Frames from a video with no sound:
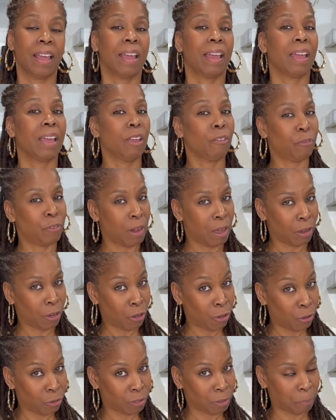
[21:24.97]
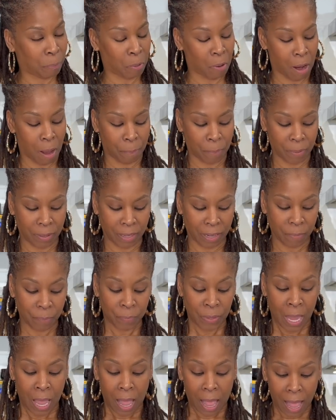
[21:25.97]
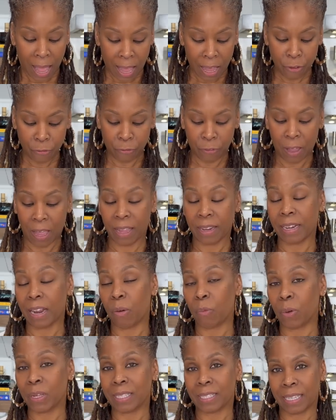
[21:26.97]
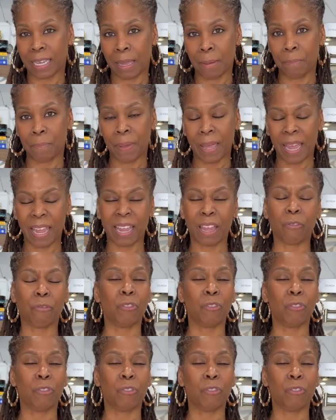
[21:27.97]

if not cooked properly. I find that with tempeh,